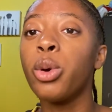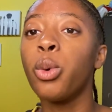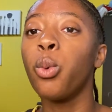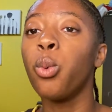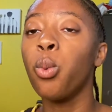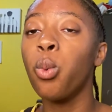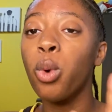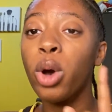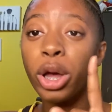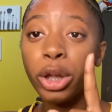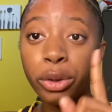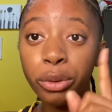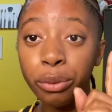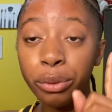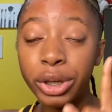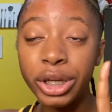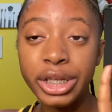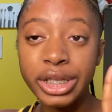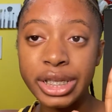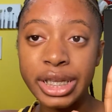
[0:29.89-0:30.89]
one
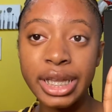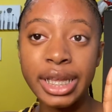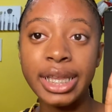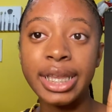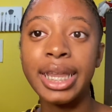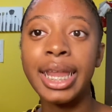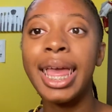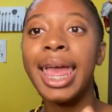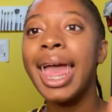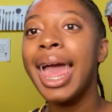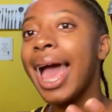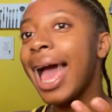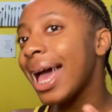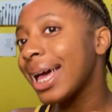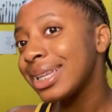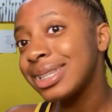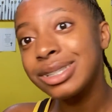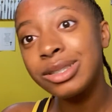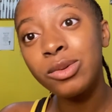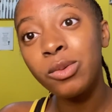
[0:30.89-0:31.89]
reason
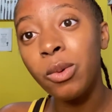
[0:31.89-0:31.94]
as to